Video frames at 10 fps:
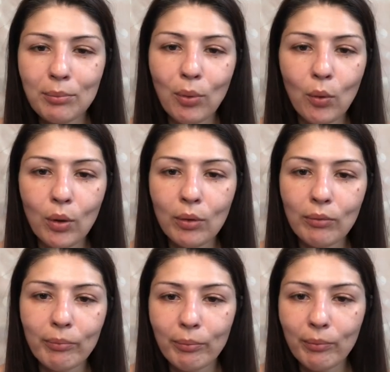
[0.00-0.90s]
pore
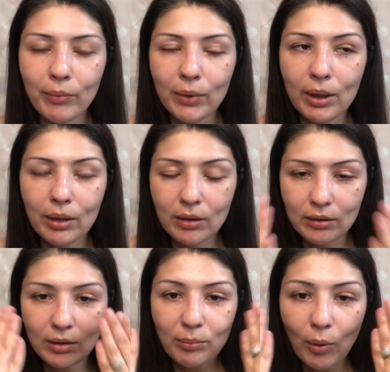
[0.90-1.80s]

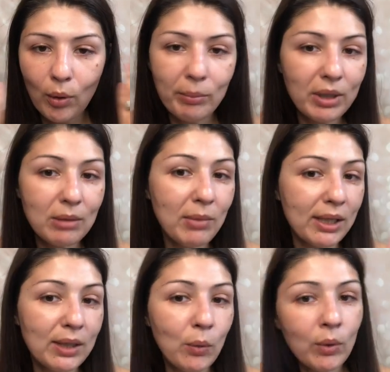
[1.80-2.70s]

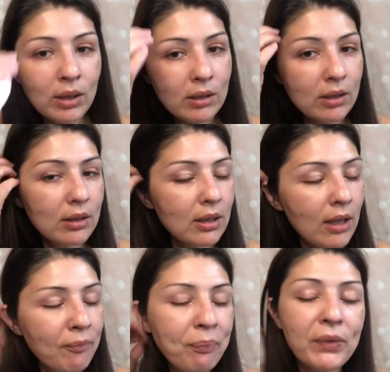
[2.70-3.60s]
minimizing ones and stuff.